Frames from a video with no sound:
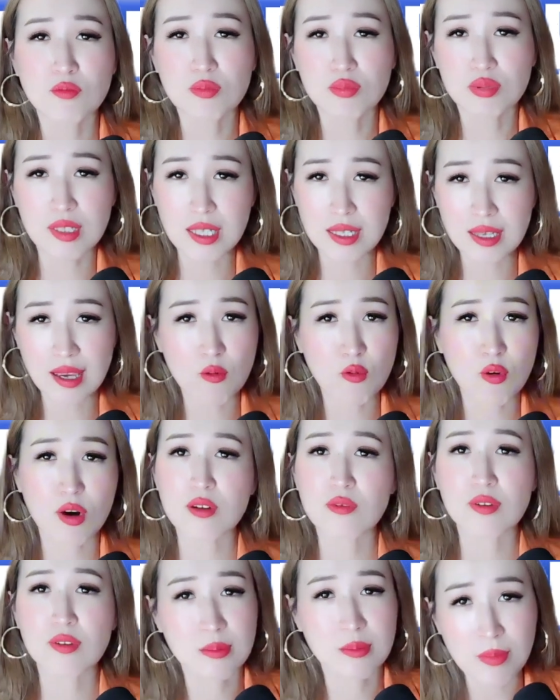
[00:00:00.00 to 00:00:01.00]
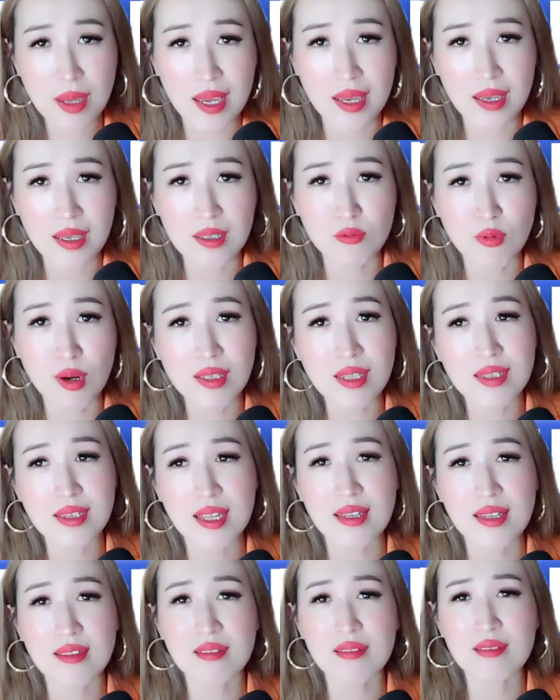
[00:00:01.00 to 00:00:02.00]
they can work with me rather
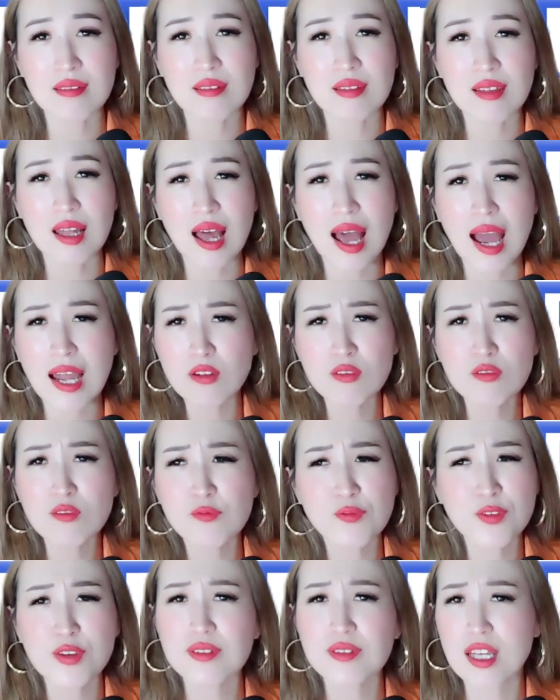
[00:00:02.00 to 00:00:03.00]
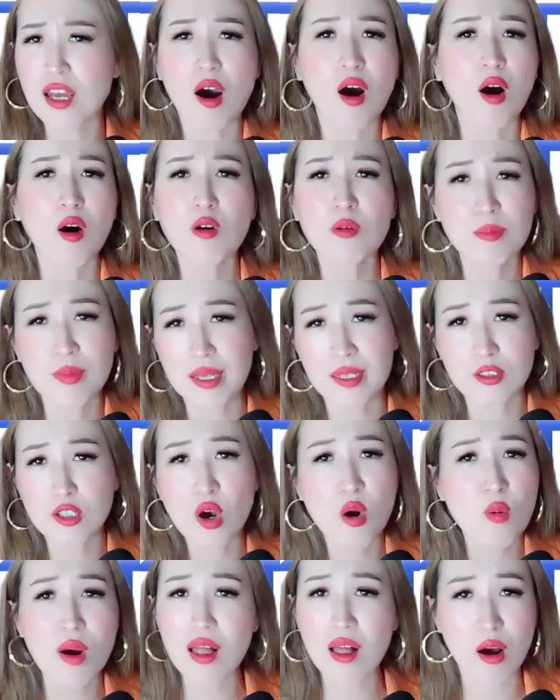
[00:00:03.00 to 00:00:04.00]
than I don't feel they own me.
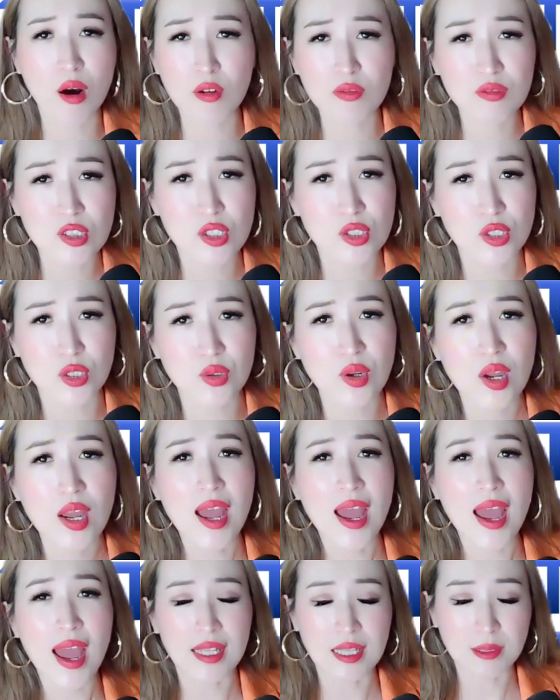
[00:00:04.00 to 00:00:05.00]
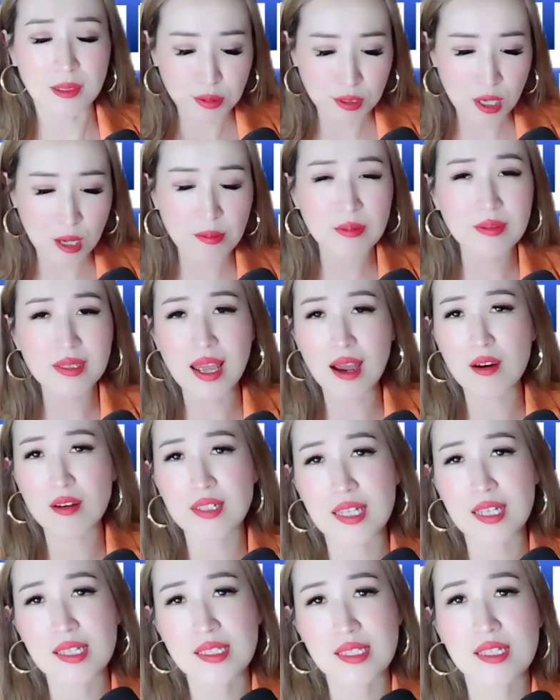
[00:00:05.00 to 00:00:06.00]
No one owns you. And the problem
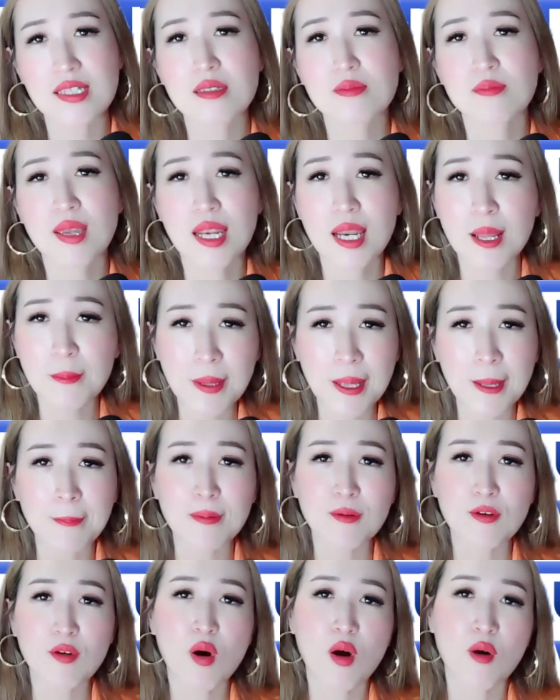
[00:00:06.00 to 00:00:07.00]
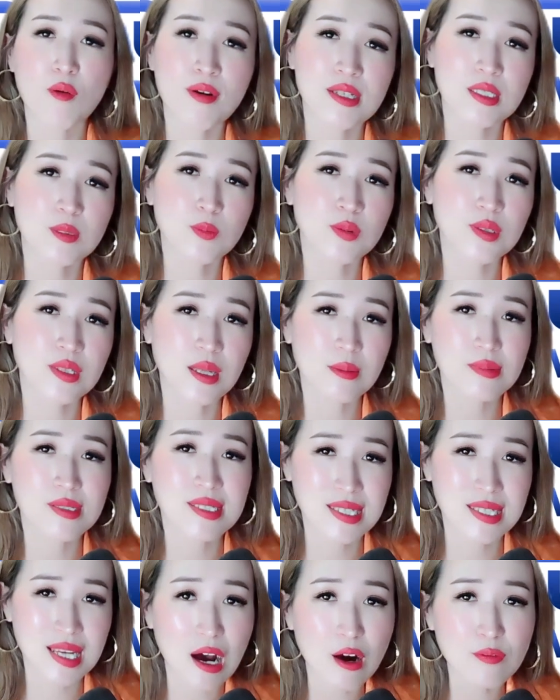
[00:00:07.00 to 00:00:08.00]
nowadays is many people always put
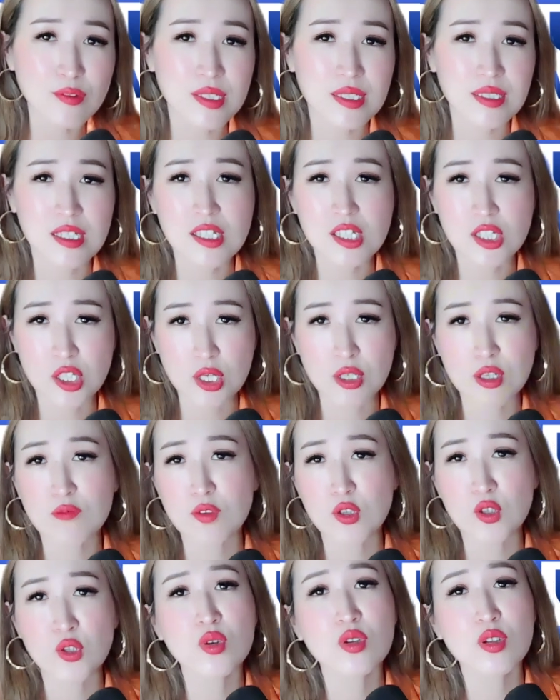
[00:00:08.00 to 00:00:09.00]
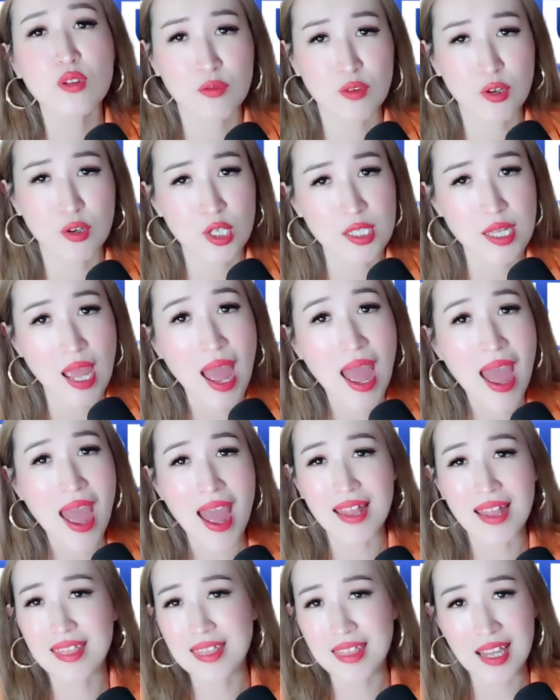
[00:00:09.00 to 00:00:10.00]
themselves in the center of the universe
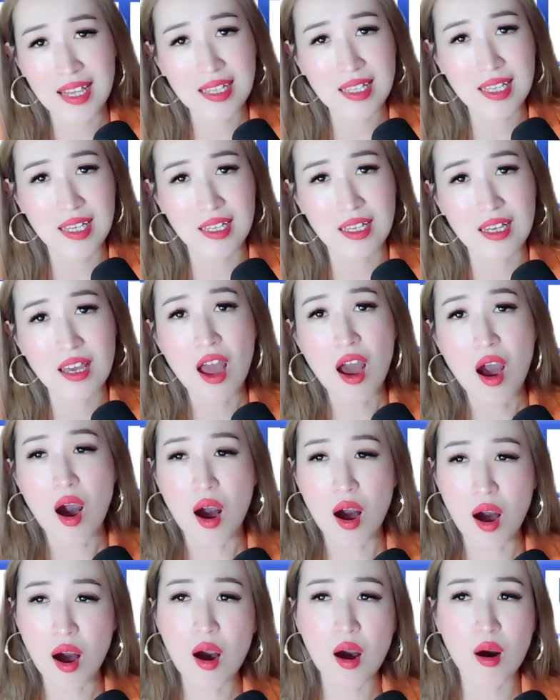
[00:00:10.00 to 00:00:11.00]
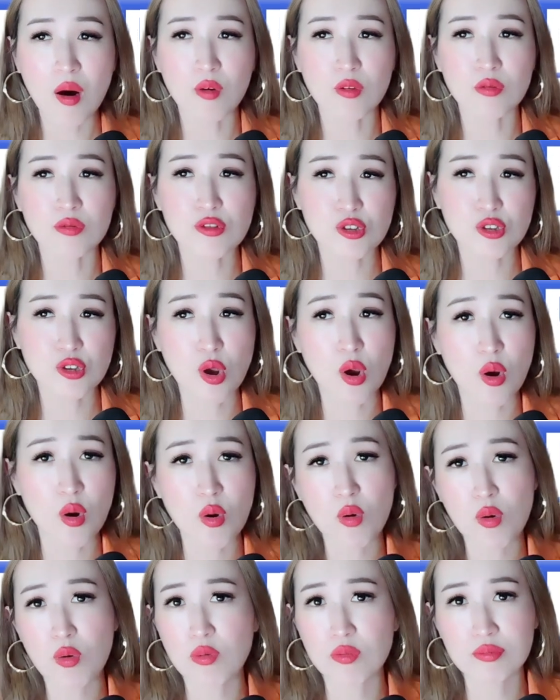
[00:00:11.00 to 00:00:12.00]
and thinking, oh,
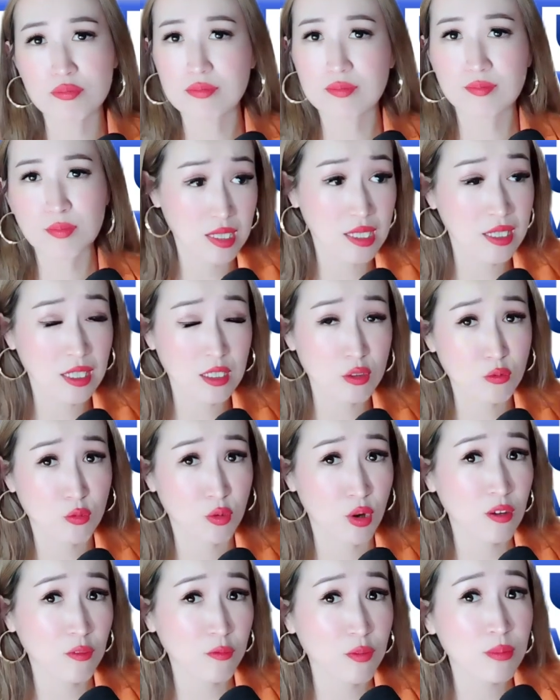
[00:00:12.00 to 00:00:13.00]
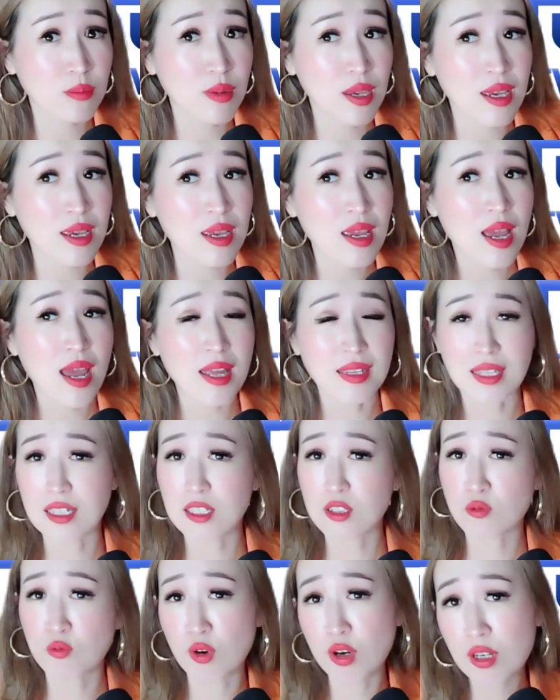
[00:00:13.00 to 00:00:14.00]
so they need to work for me. They
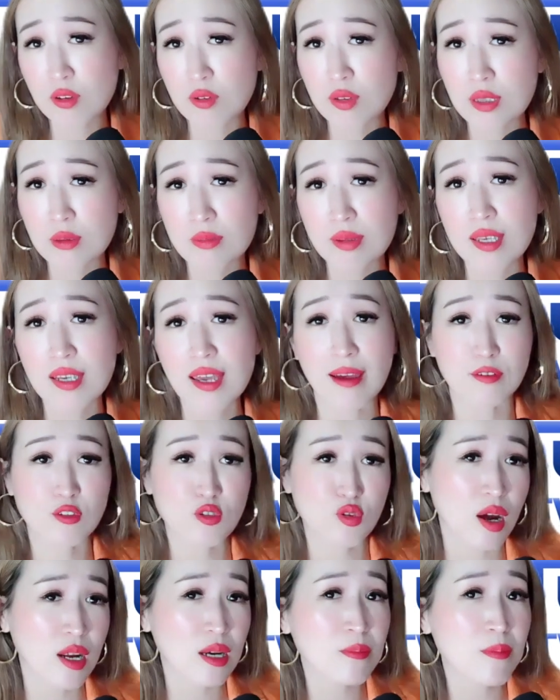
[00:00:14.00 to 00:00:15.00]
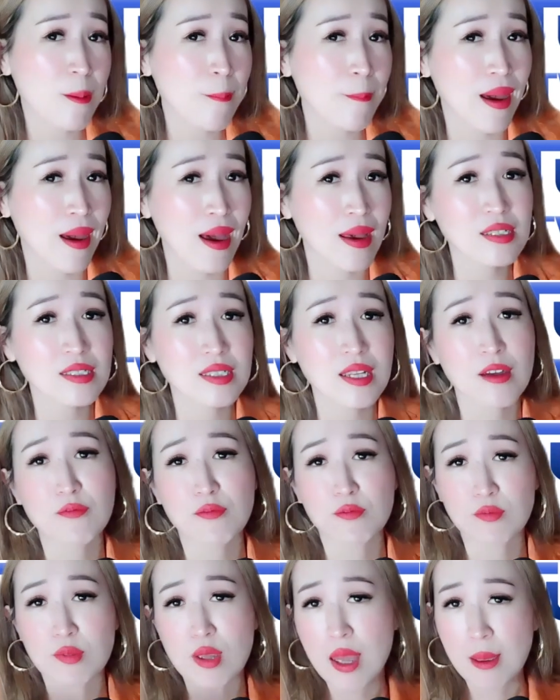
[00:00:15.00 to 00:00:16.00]
need to work with me. I've tried my best.
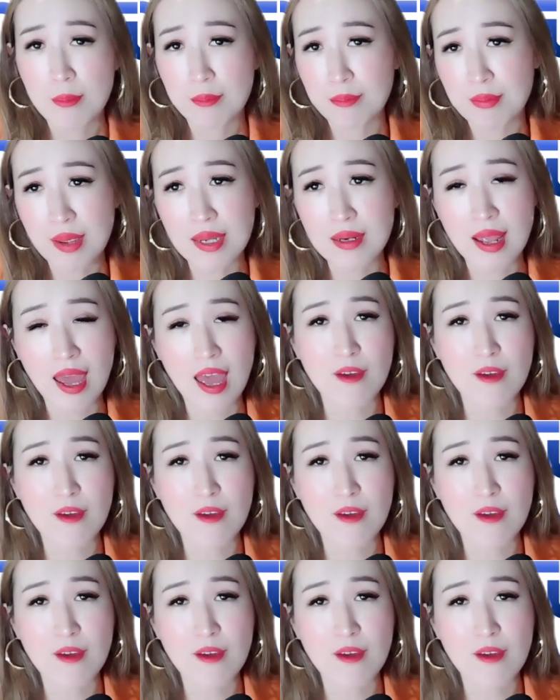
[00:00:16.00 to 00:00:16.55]
I've made